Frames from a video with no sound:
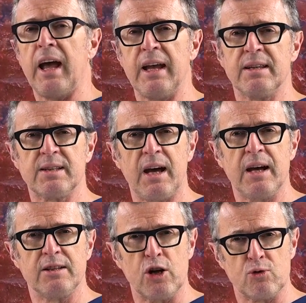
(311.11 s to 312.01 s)

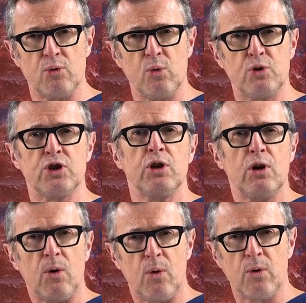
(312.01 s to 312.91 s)
inside the root
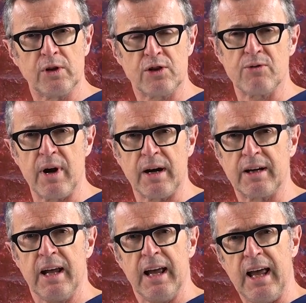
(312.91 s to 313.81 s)
or the trunk.
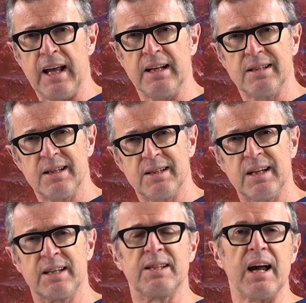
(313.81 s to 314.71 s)
And this is
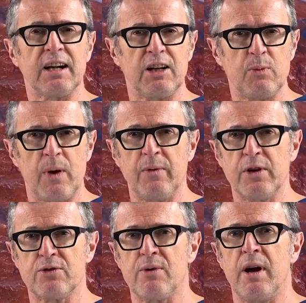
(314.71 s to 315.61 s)
exactly what we
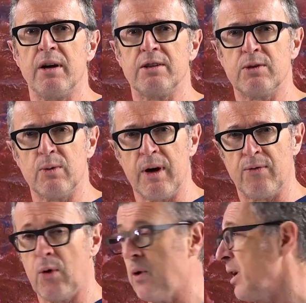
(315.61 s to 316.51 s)
try to
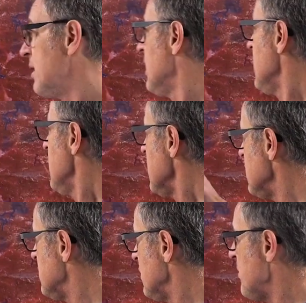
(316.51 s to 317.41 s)
avoid.
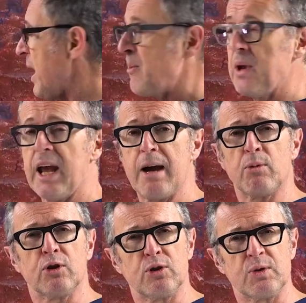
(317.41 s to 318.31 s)
You may be
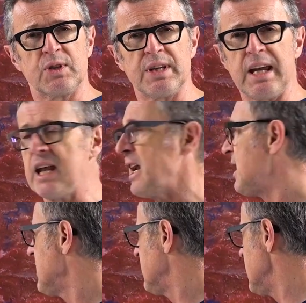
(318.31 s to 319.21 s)
able to
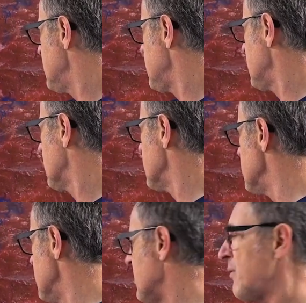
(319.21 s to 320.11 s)
see the needle
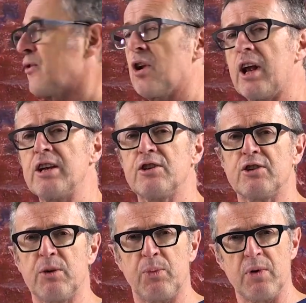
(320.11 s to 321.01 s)
nerve
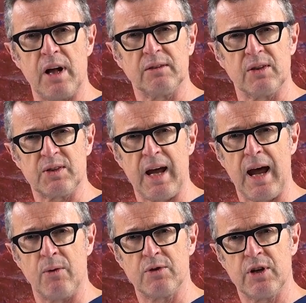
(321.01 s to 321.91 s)
relationship on
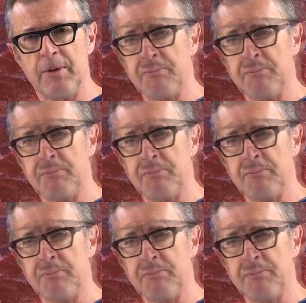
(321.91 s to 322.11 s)
ultrasound,